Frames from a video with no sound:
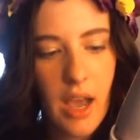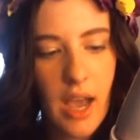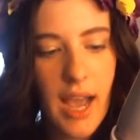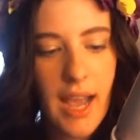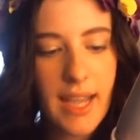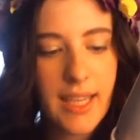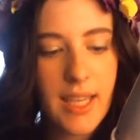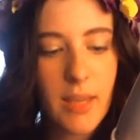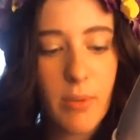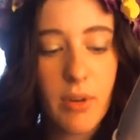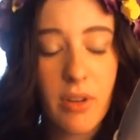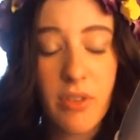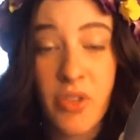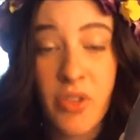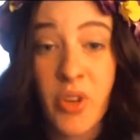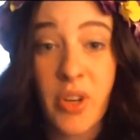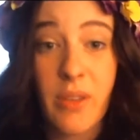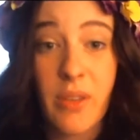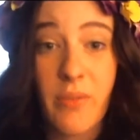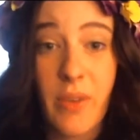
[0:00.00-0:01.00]
I keep it on
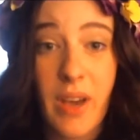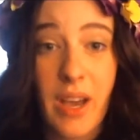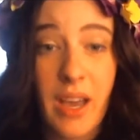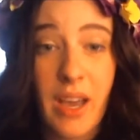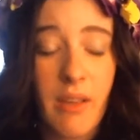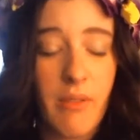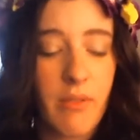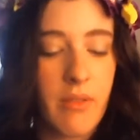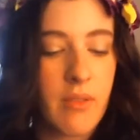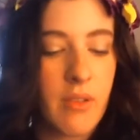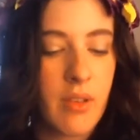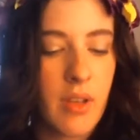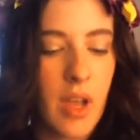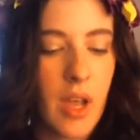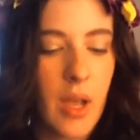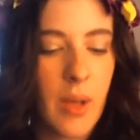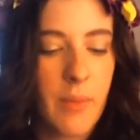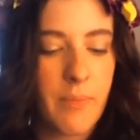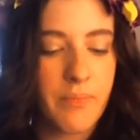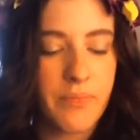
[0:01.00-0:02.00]
35.
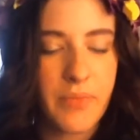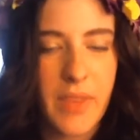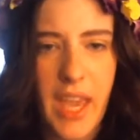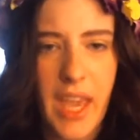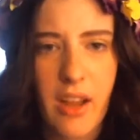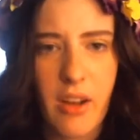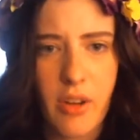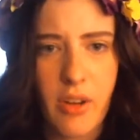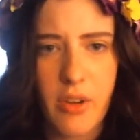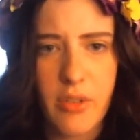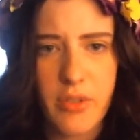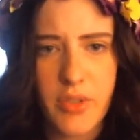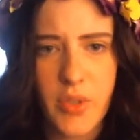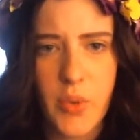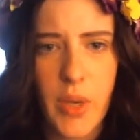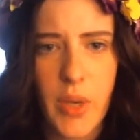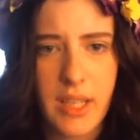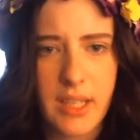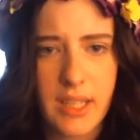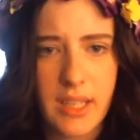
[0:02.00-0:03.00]
Hair curls
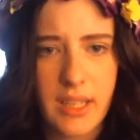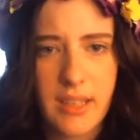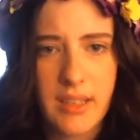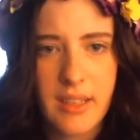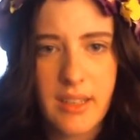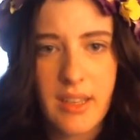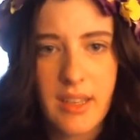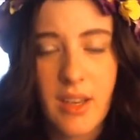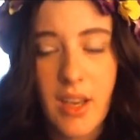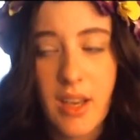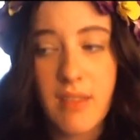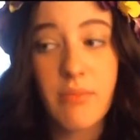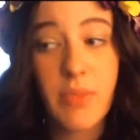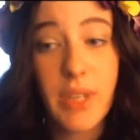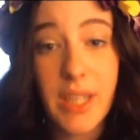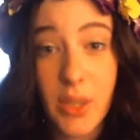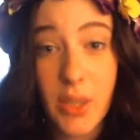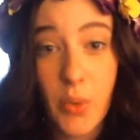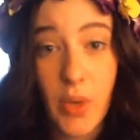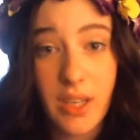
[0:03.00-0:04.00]
quickly,
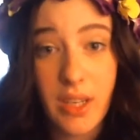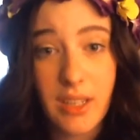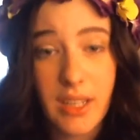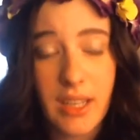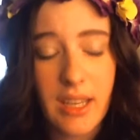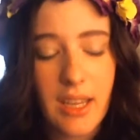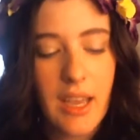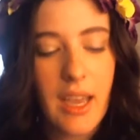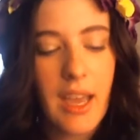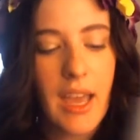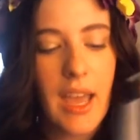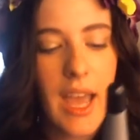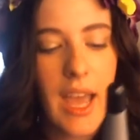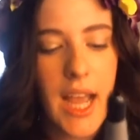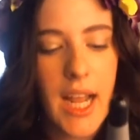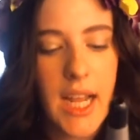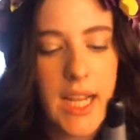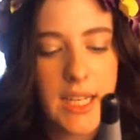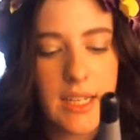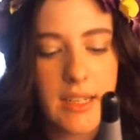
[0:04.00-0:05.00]
really quickly,
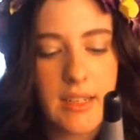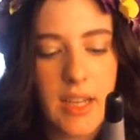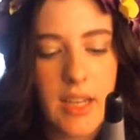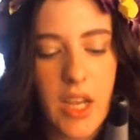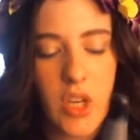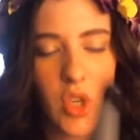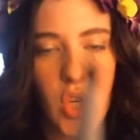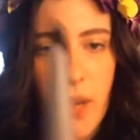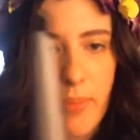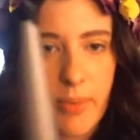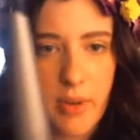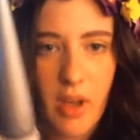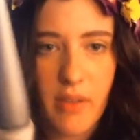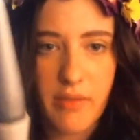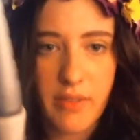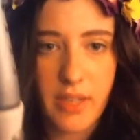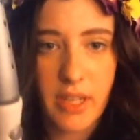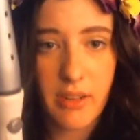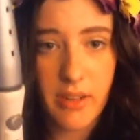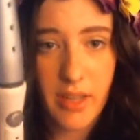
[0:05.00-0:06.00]
and I drop it off
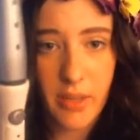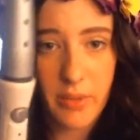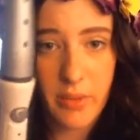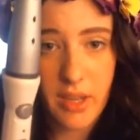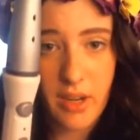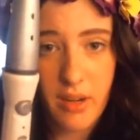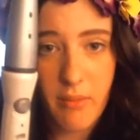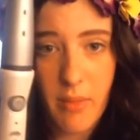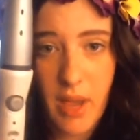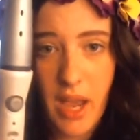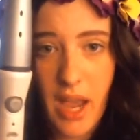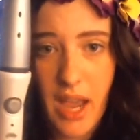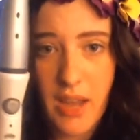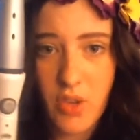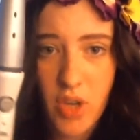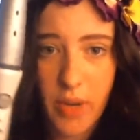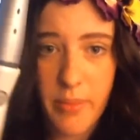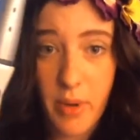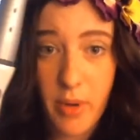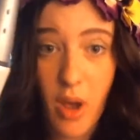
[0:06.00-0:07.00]
literally I
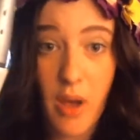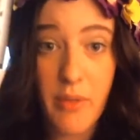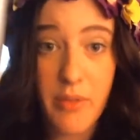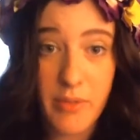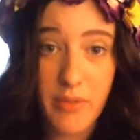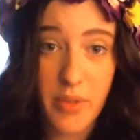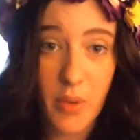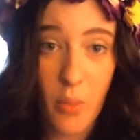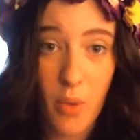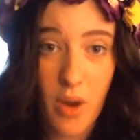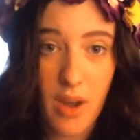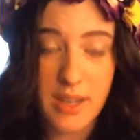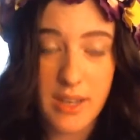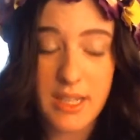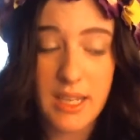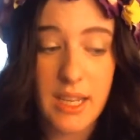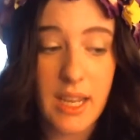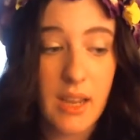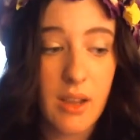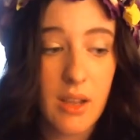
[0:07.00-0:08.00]
drop it off of the
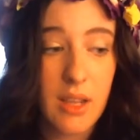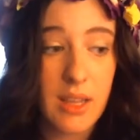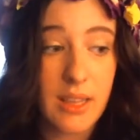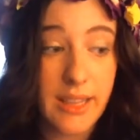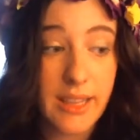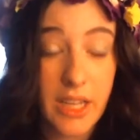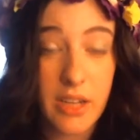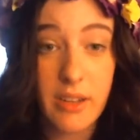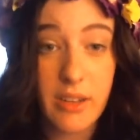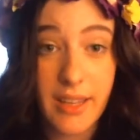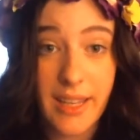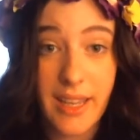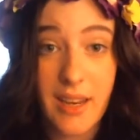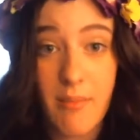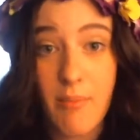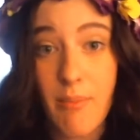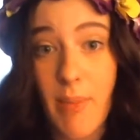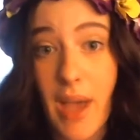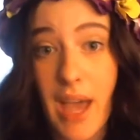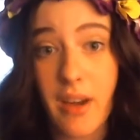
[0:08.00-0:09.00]
wand literally in a
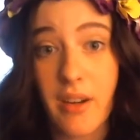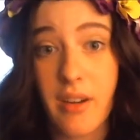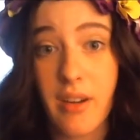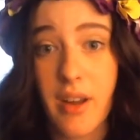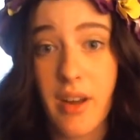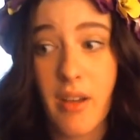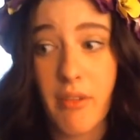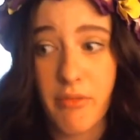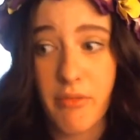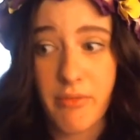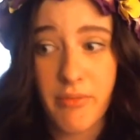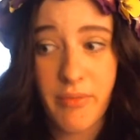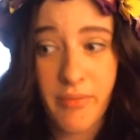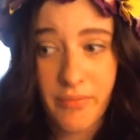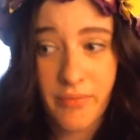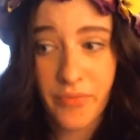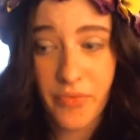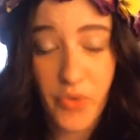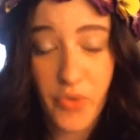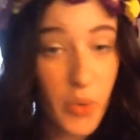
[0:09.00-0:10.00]
matter of
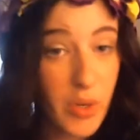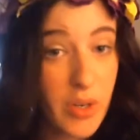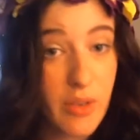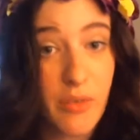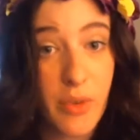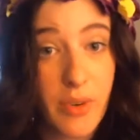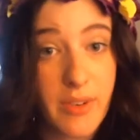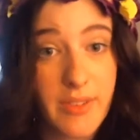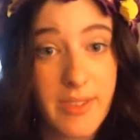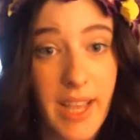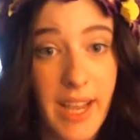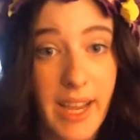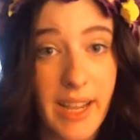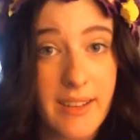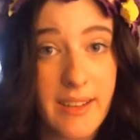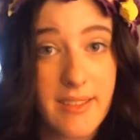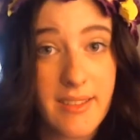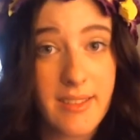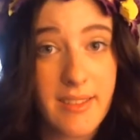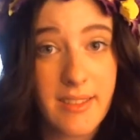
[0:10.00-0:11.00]
3 or 4
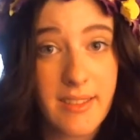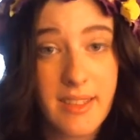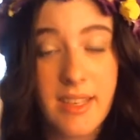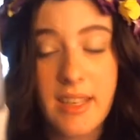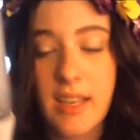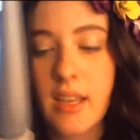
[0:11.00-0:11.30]
seconds.